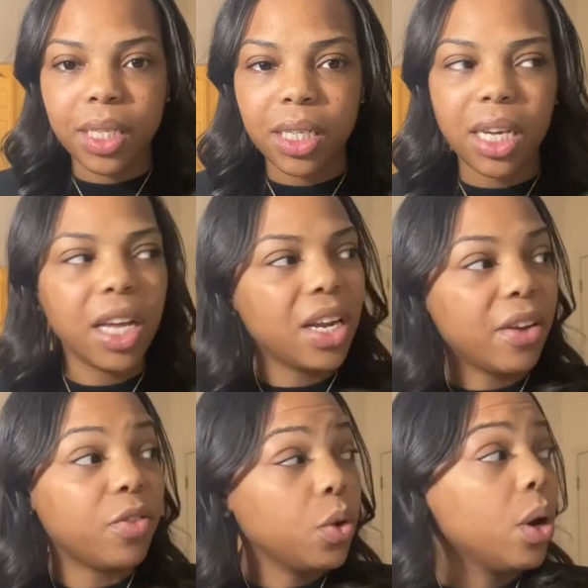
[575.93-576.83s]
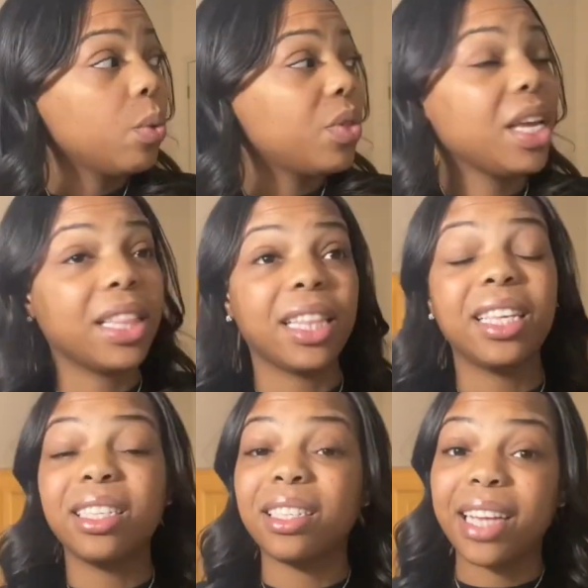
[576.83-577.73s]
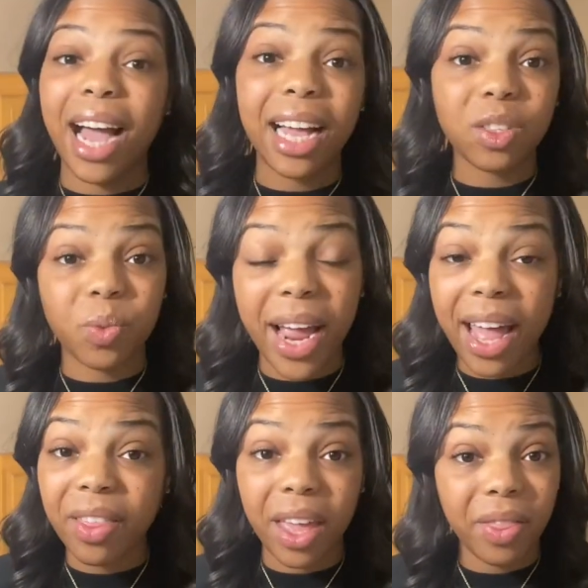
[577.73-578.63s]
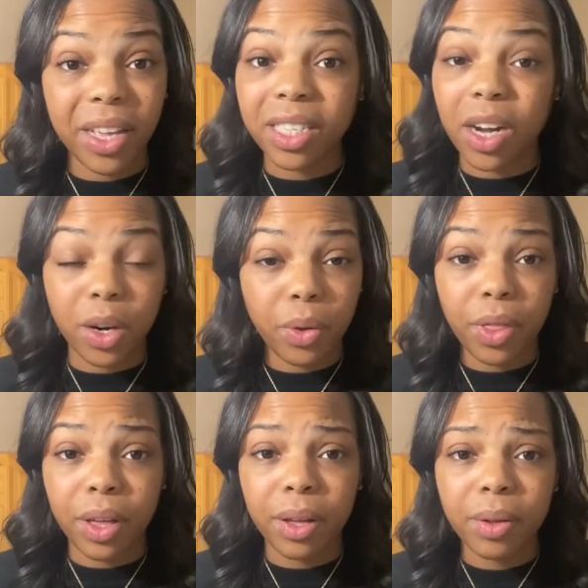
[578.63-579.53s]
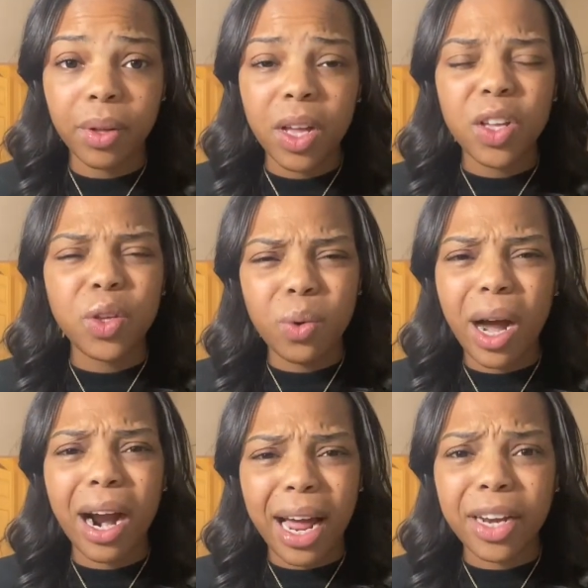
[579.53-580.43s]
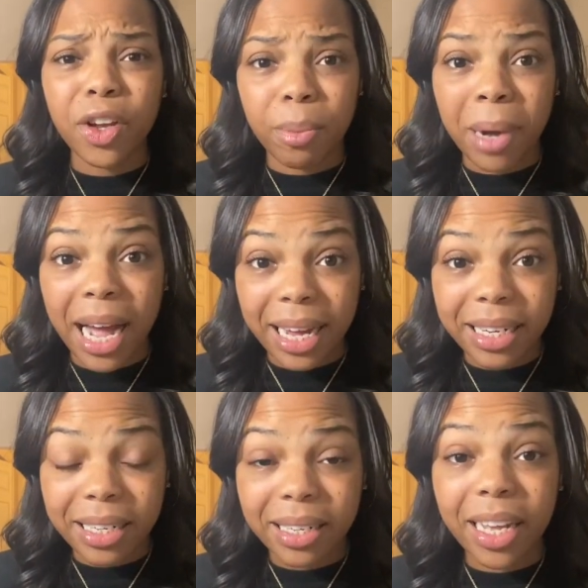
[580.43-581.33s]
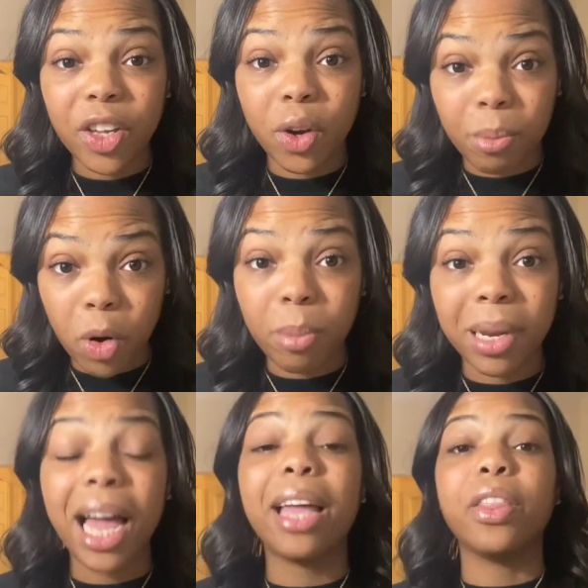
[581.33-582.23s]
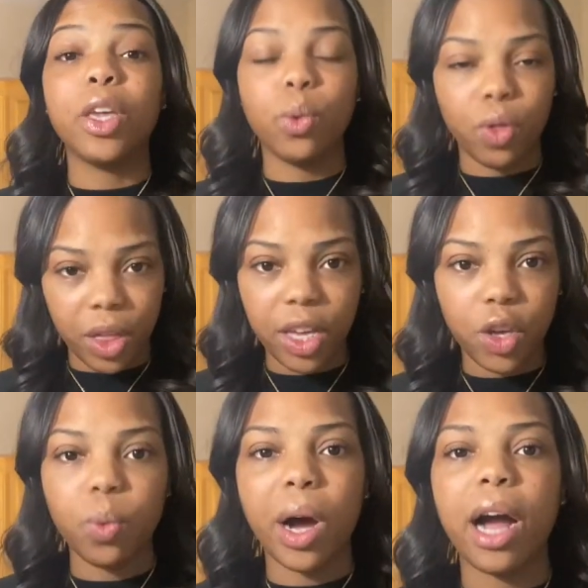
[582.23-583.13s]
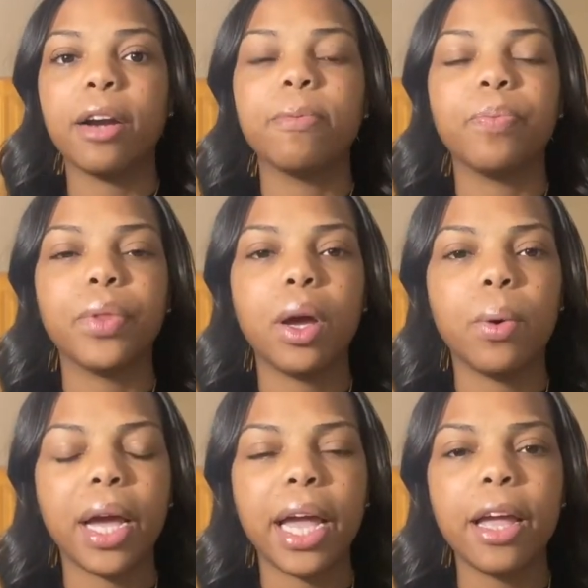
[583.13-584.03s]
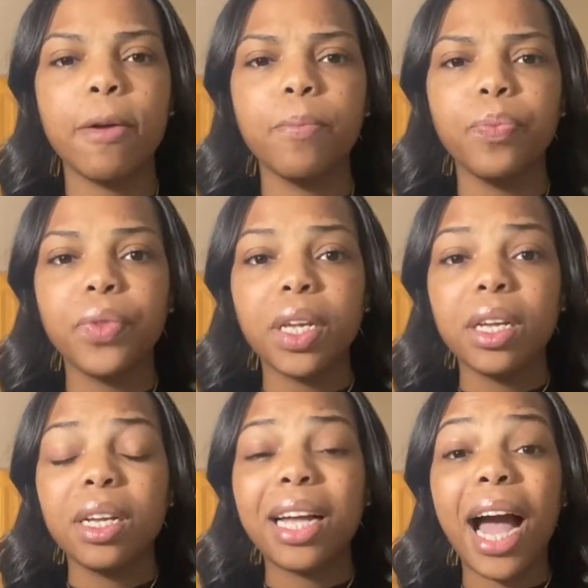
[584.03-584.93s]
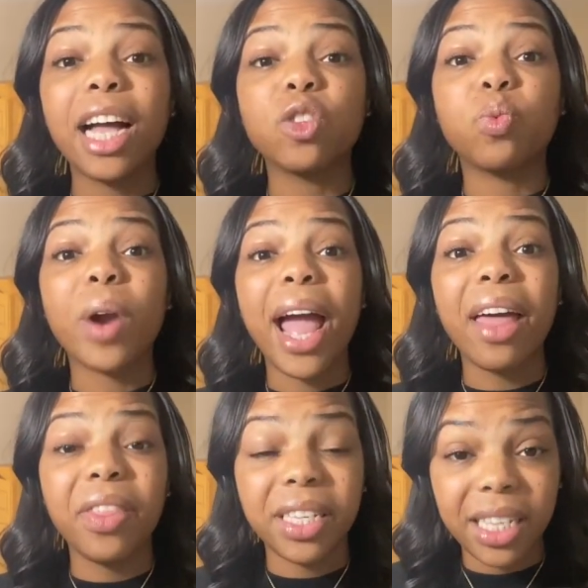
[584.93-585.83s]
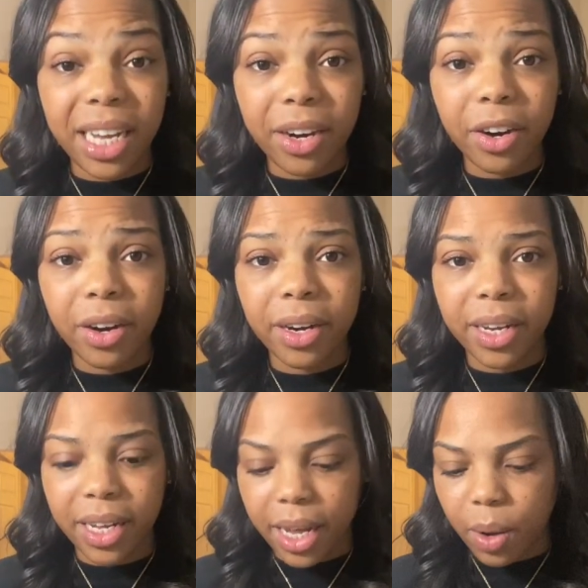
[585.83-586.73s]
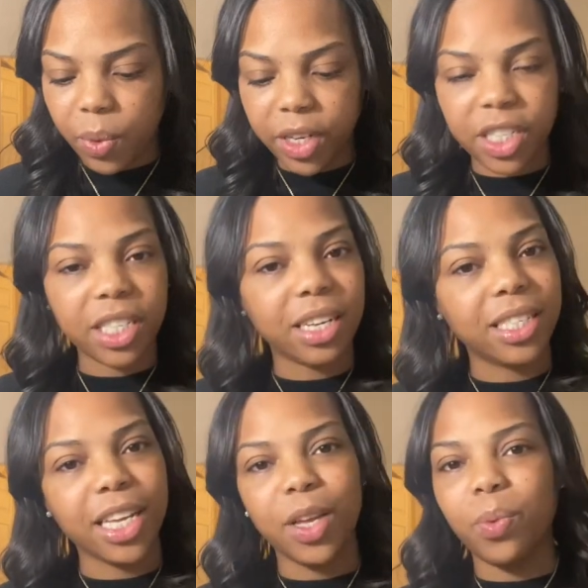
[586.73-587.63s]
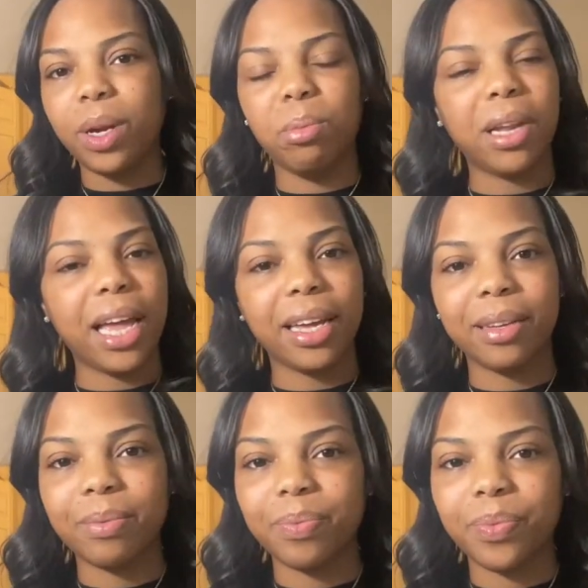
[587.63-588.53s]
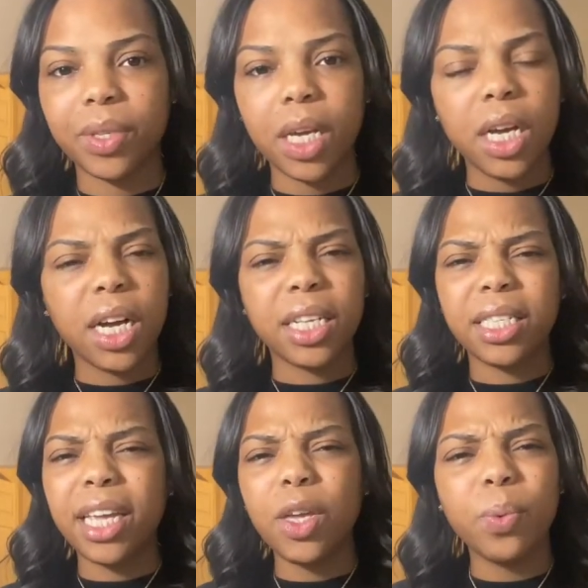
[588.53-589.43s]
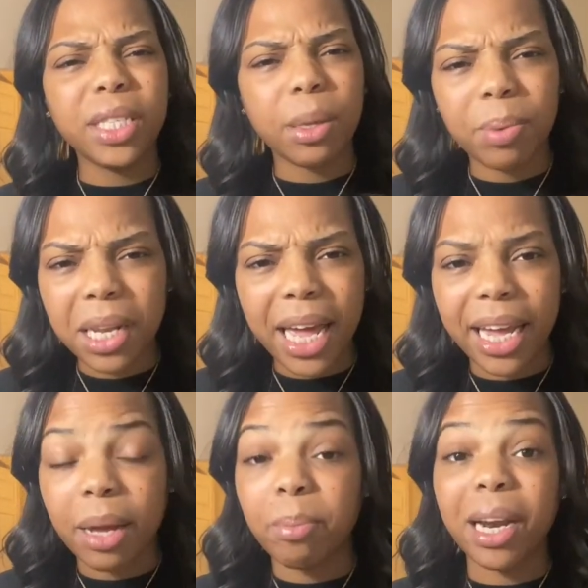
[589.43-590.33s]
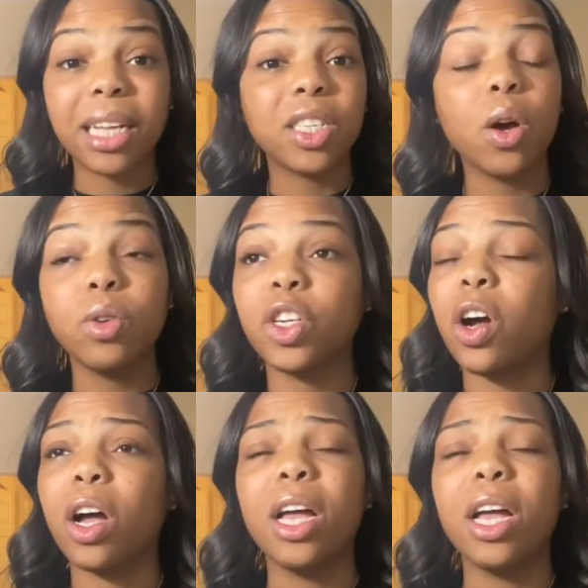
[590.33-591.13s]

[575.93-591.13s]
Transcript: and if you don't think that this is God's wrath in this earth, you are out of your mind, and you're more blind than you think you are. Okay? God's wrath is here, and we're just continuing to play. continuing to play. But I told y'all,